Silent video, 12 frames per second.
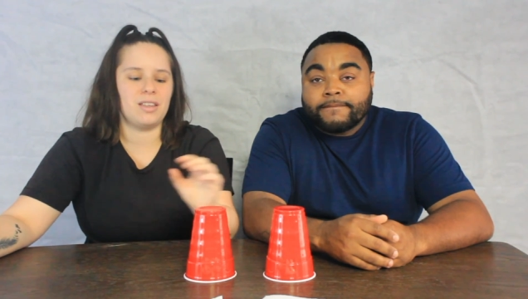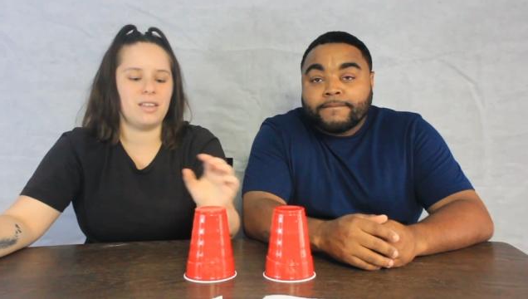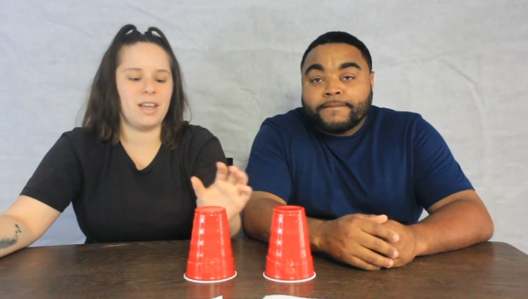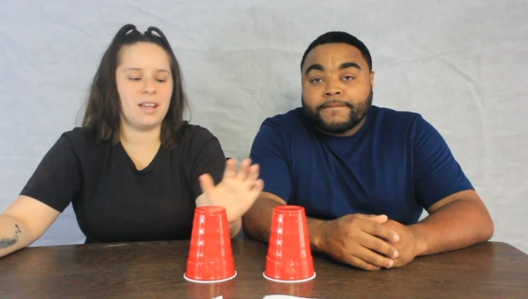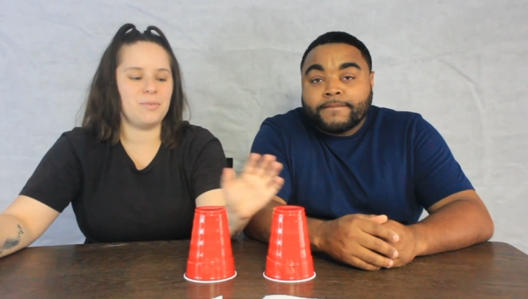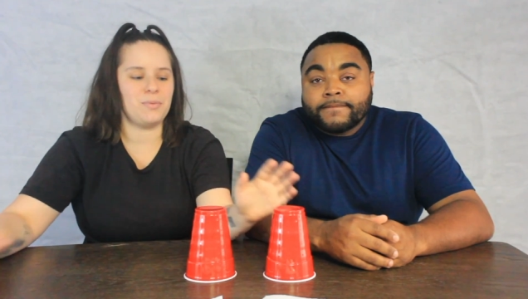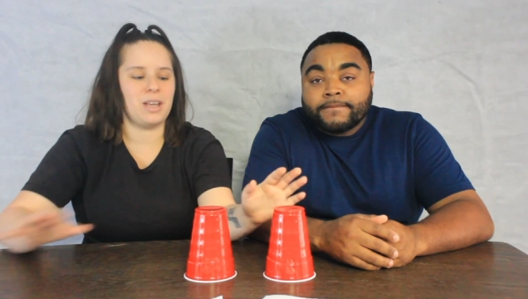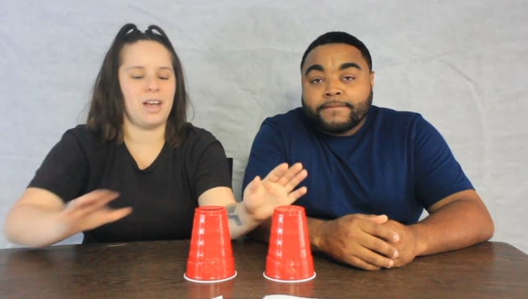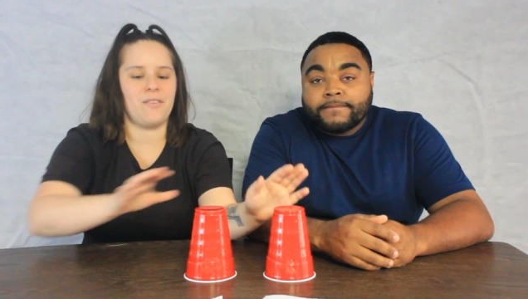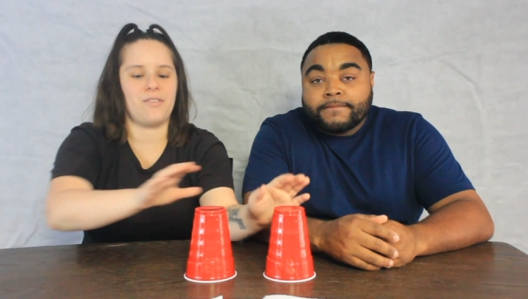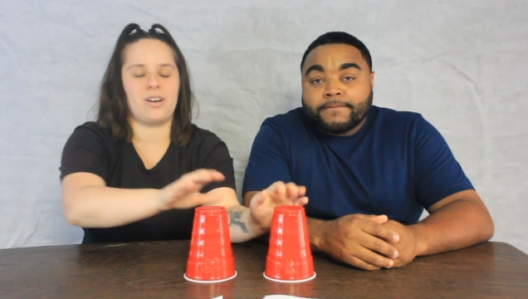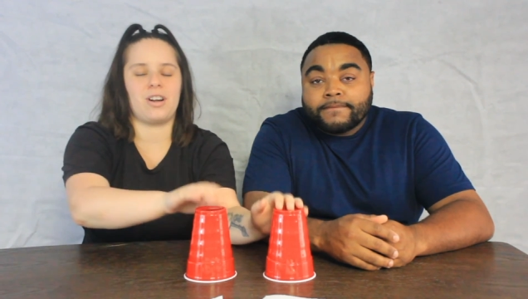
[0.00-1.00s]
Speaker 1: Then we
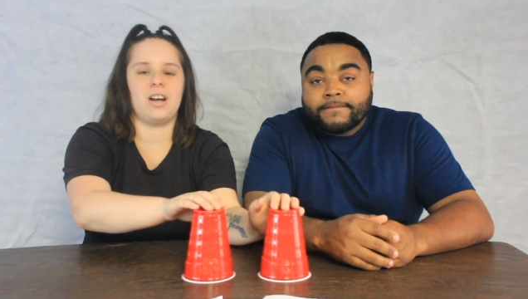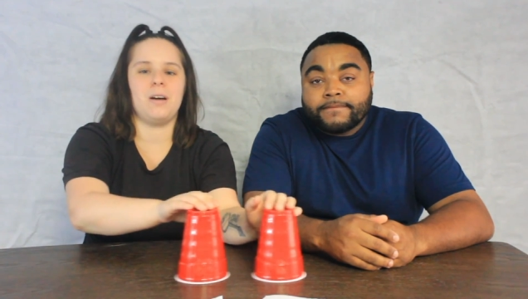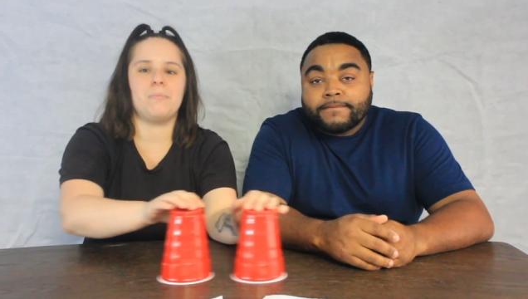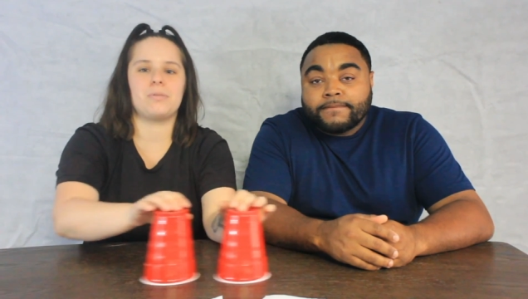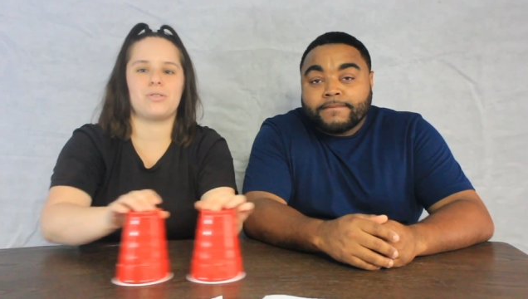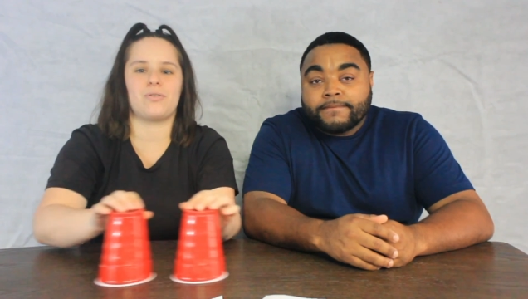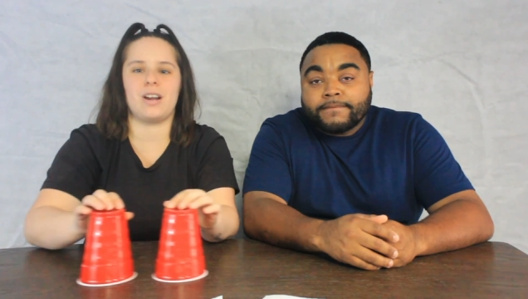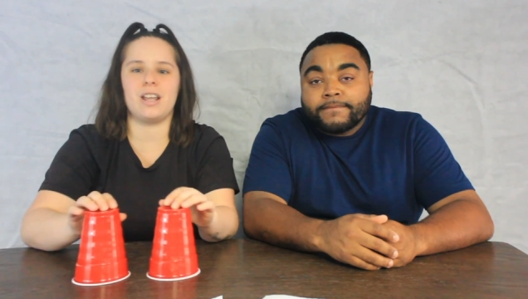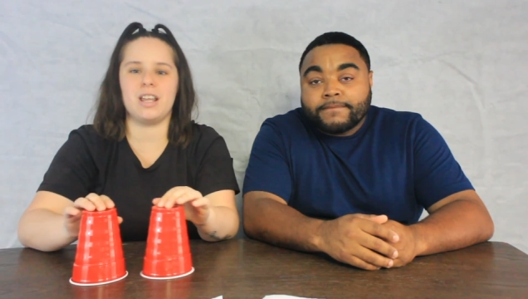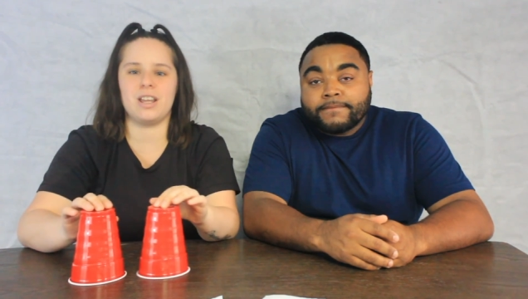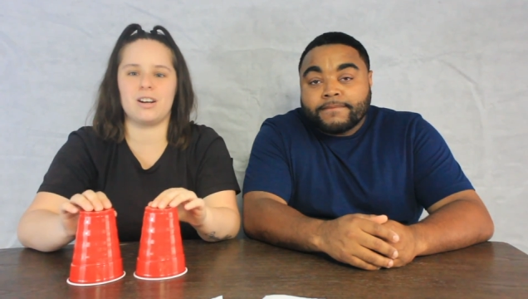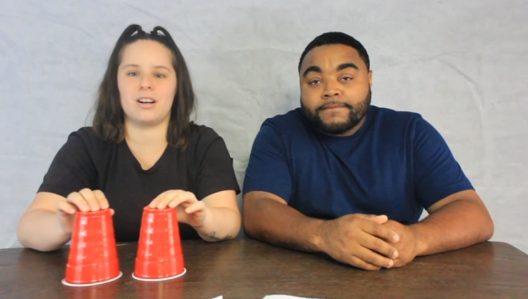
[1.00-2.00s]
have our cups right
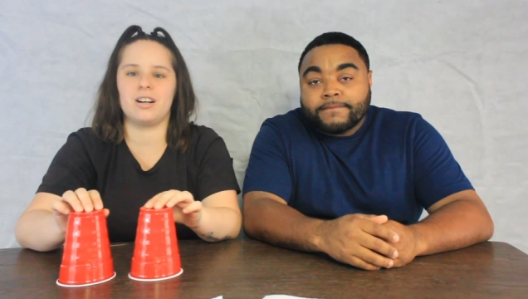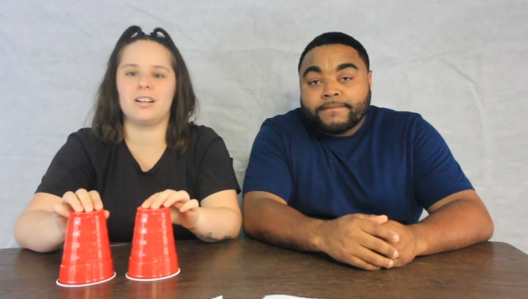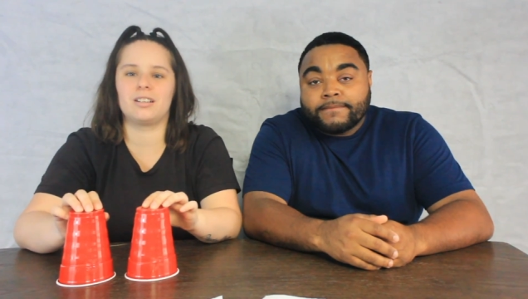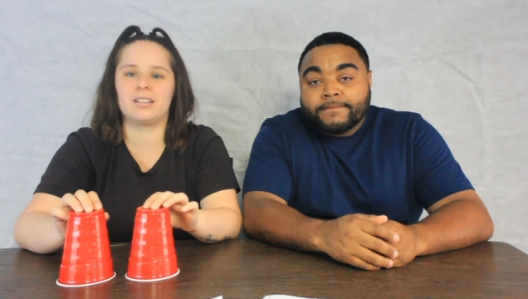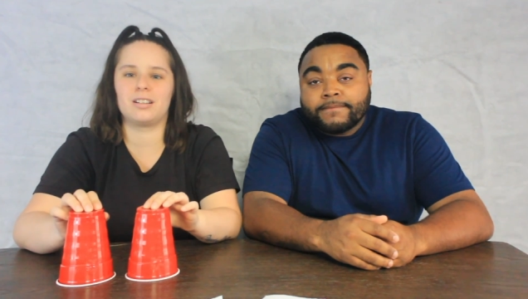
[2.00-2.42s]
here,